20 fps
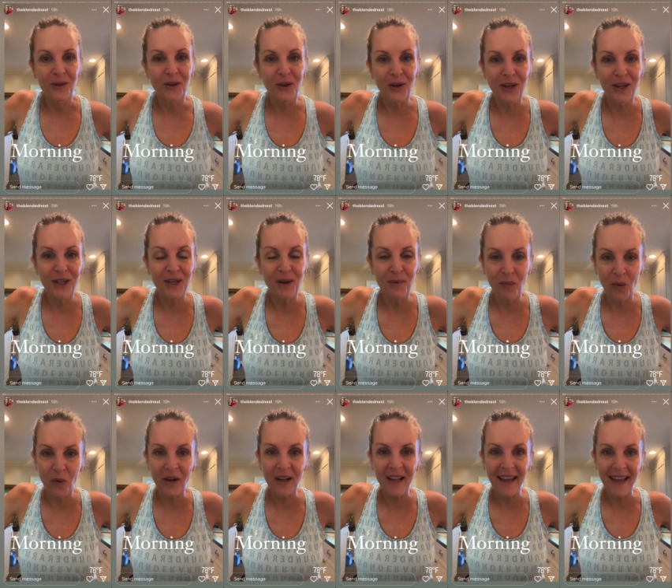
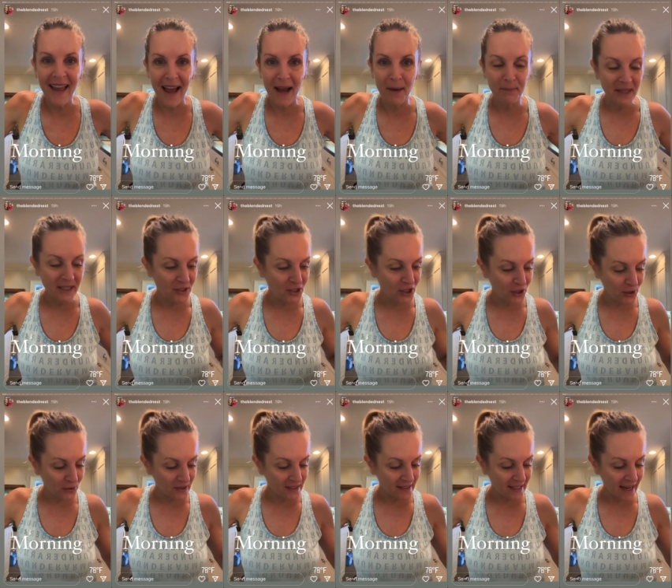Good morning, happy
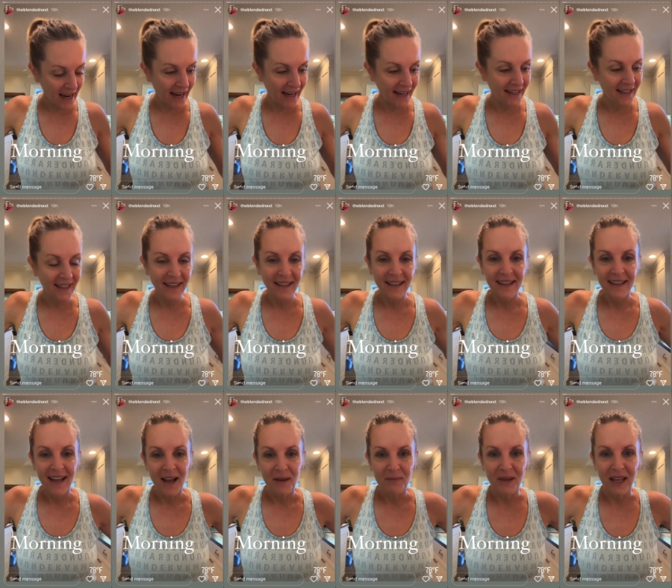Tuesday.
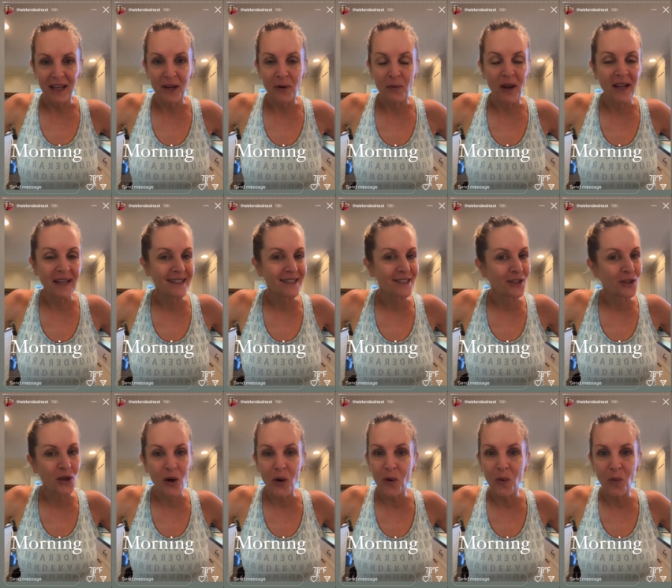I'm getting ready
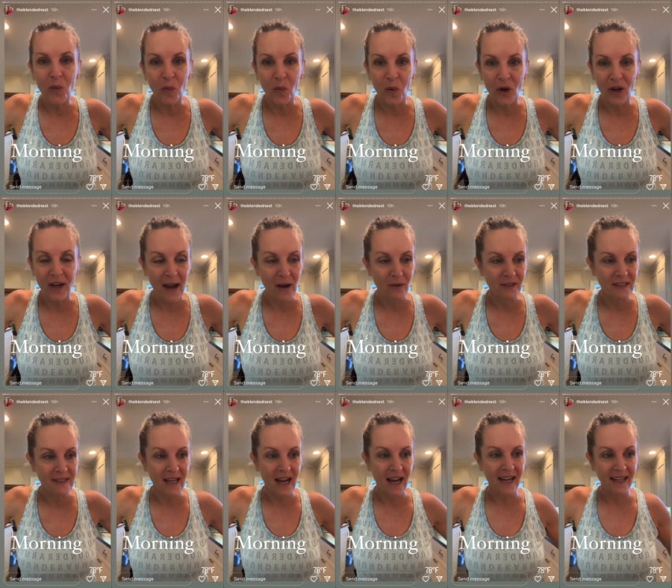to go work
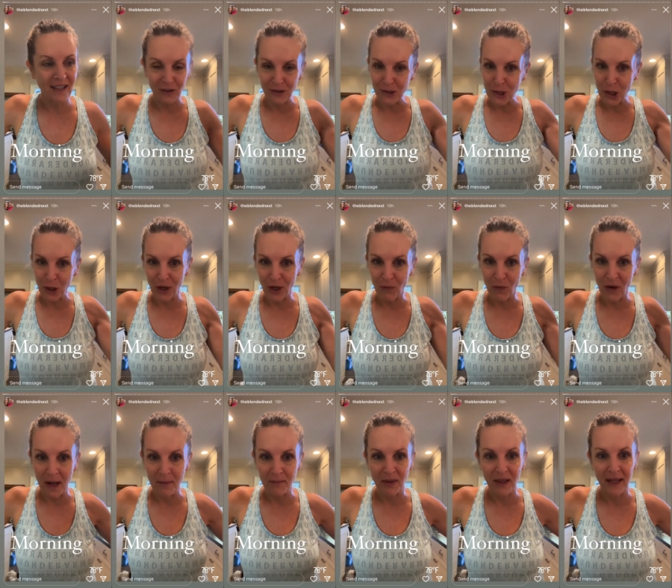outside. I'll show you
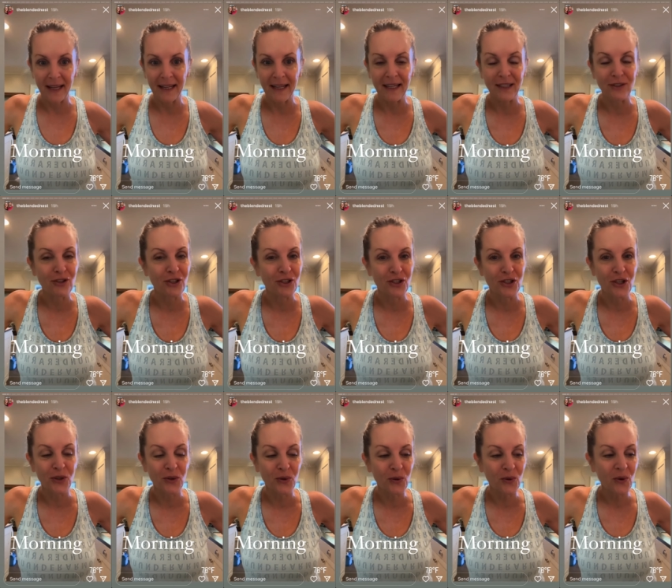what I'm planning to
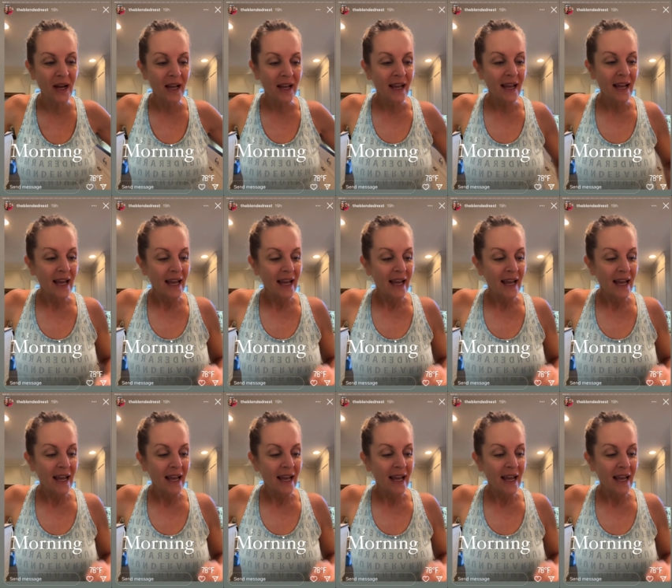do.